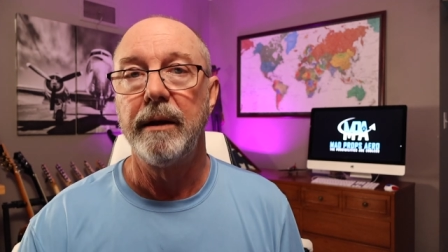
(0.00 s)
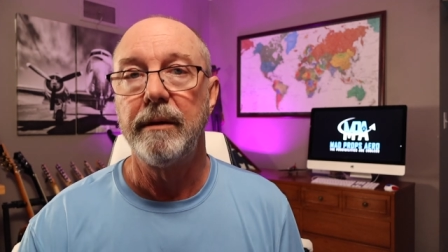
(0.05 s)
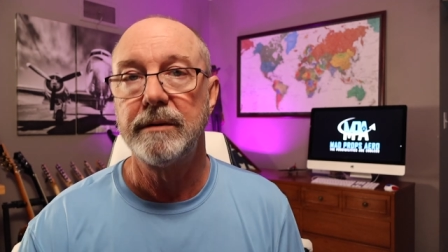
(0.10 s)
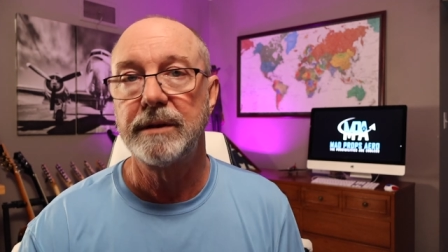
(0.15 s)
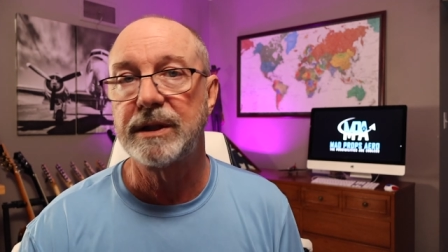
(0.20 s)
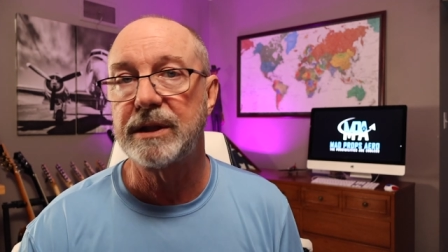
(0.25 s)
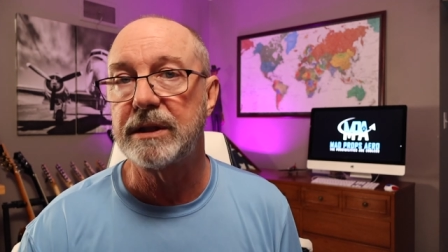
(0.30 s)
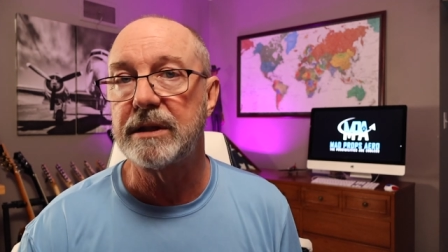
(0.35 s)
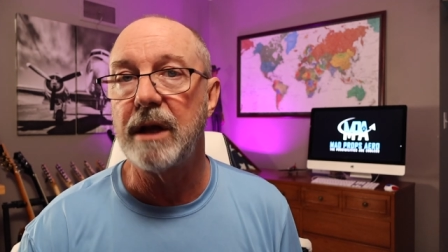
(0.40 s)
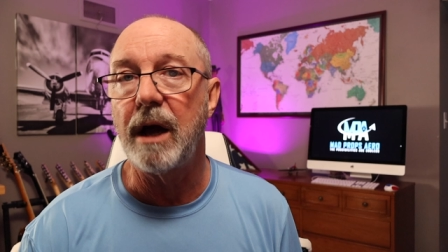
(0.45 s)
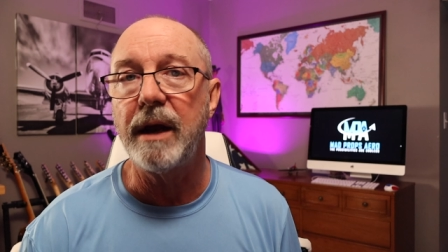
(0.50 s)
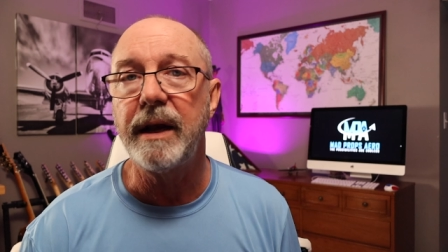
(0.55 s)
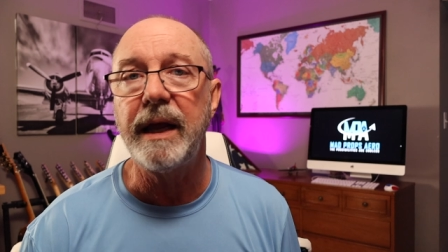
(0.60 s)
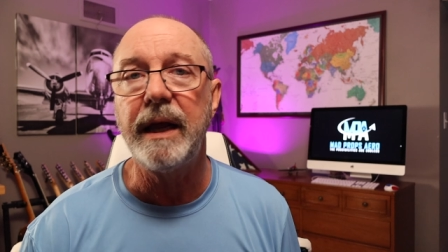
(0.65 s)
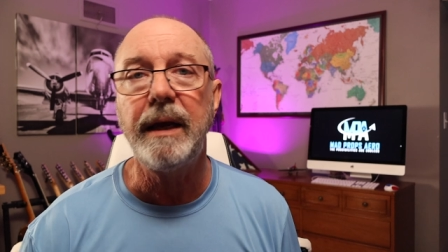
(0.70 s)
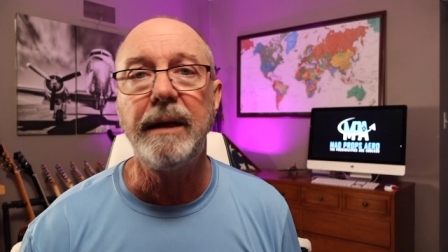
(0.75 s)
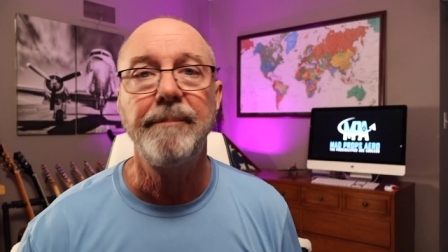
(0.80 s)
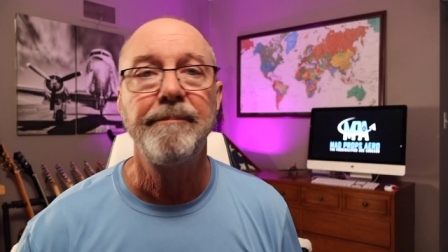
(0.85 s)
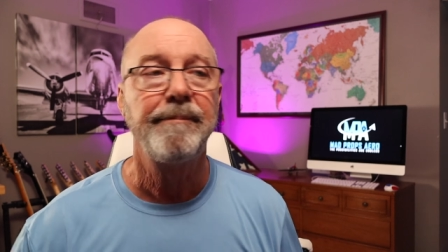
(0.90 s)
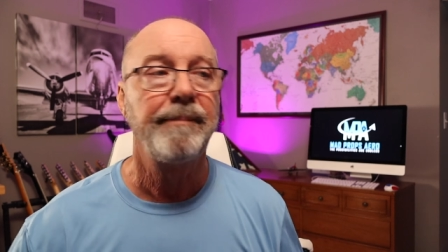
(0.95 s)

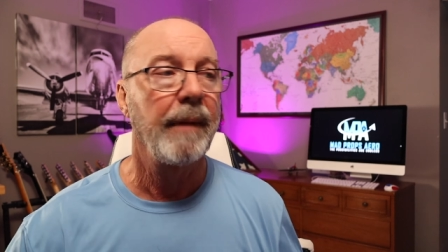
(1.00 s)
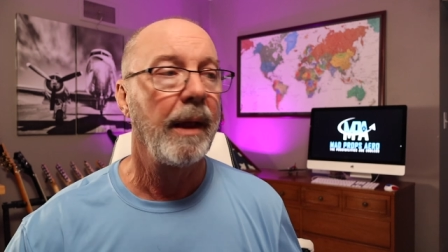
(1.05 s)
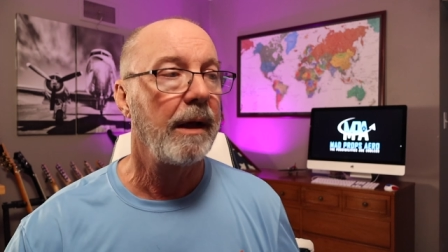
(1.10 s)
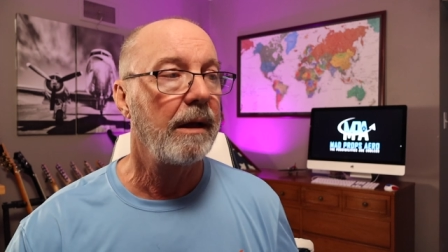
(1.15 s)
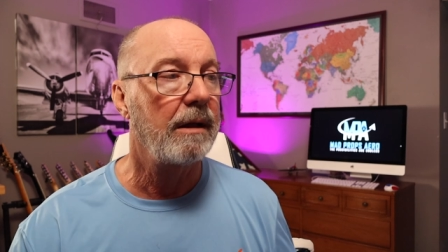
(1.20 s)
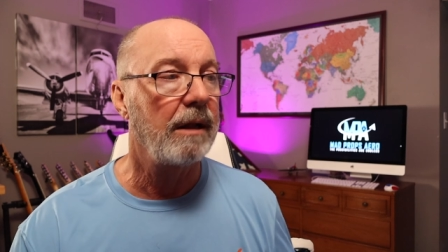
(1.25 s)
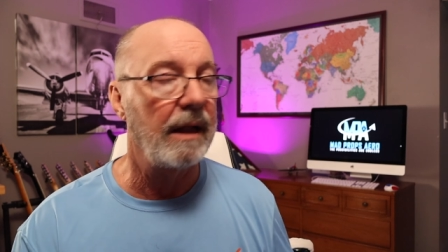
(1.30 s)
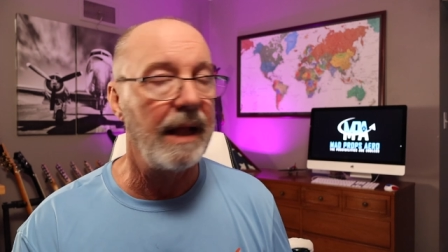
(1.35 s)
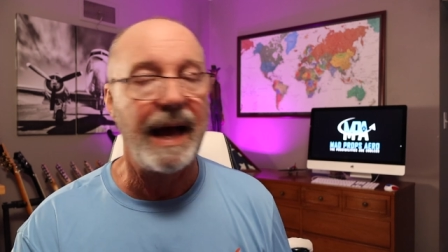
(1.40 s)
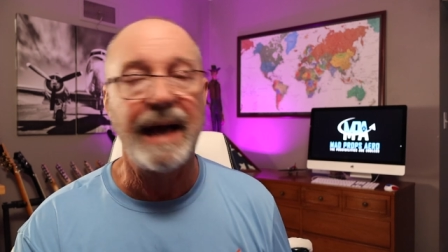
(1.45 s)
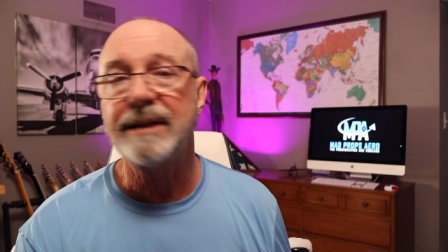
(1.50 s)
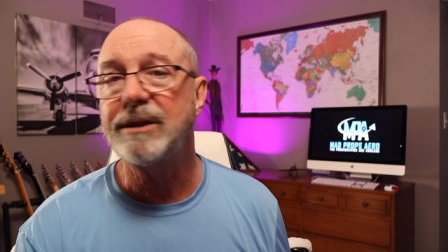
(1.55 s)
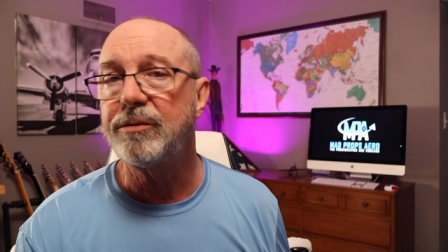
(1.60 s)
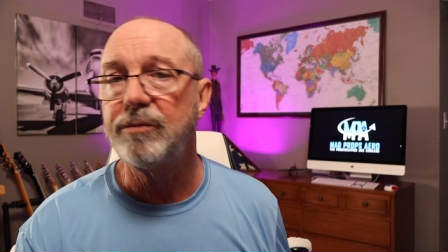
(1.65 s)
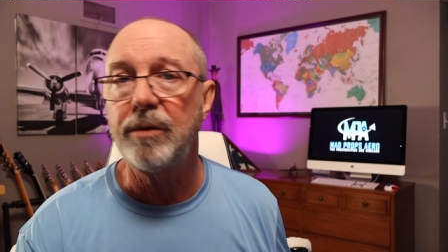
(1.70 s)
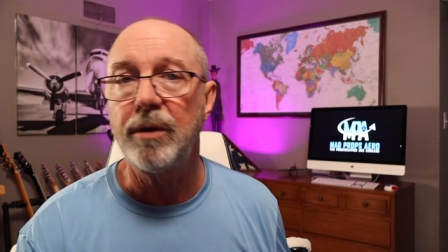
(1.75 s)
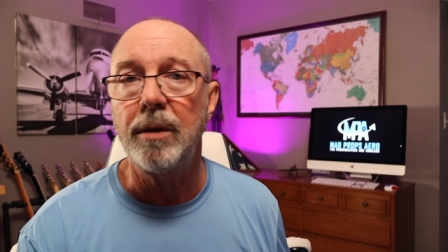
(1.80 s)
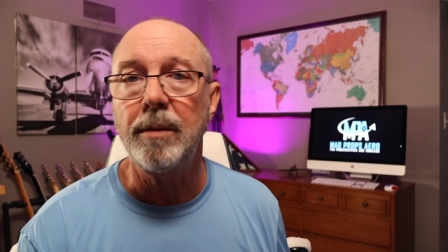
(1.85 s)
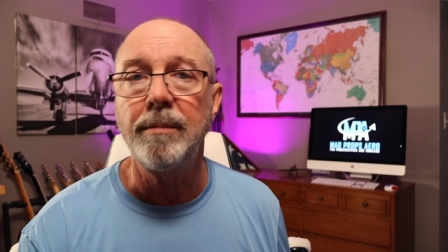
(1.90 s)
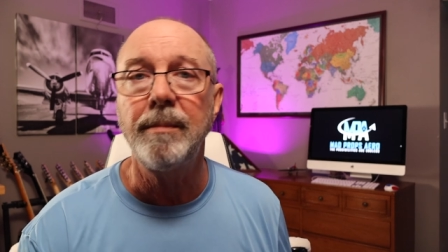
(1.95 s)
study,
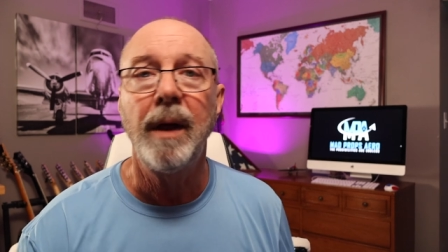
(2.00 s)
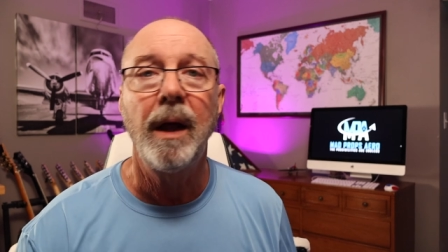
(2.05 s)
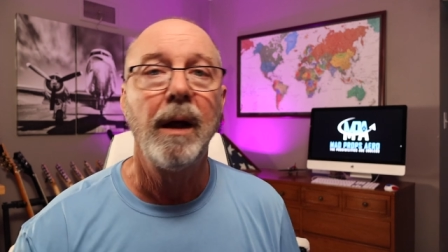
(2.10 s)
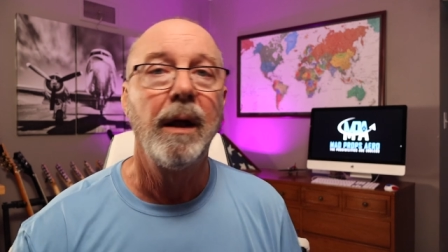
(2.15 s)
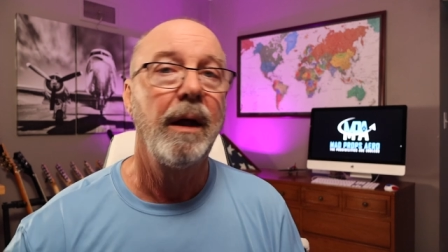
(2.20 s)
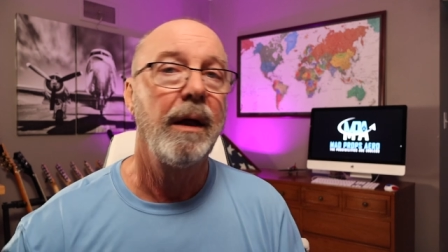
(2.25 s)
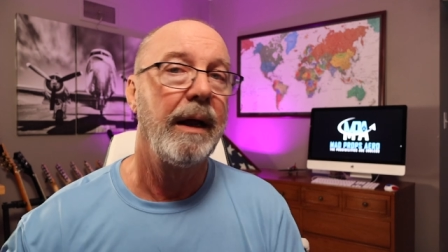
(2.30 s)
classroom,